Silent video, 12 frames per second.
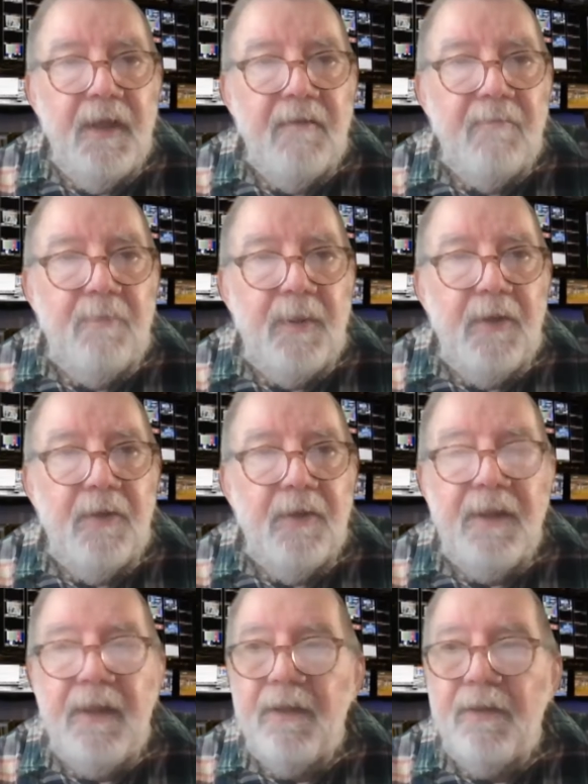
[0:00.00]
have
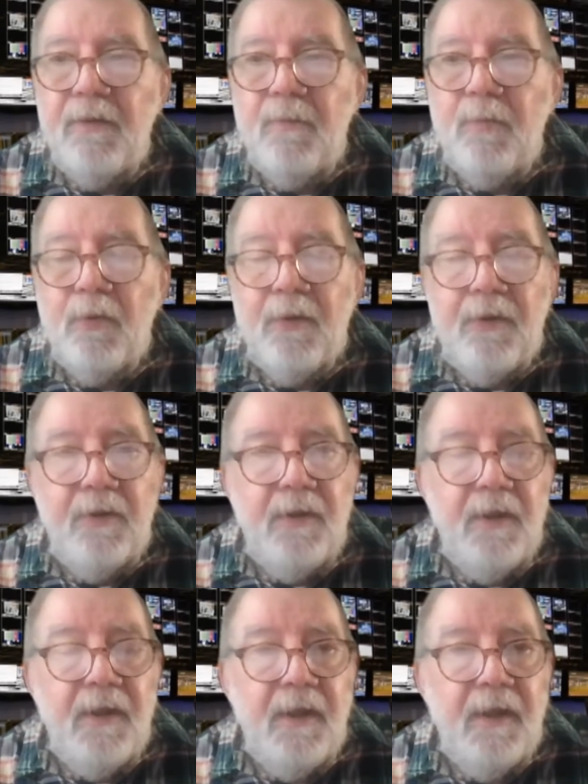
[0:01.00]
barricaded the border,